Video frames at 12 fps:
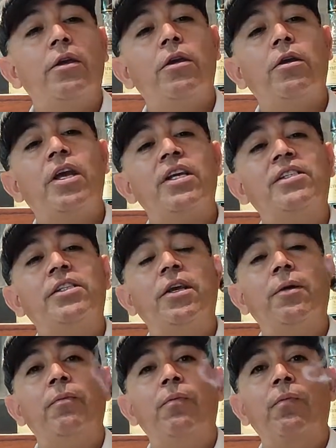You can
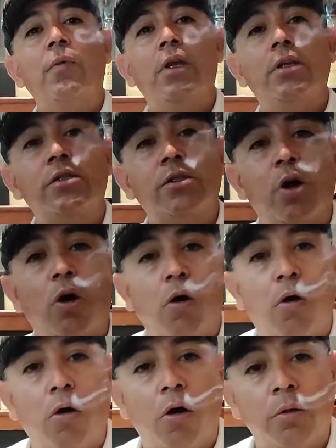see it's
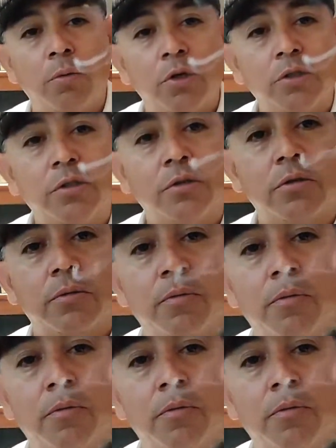almost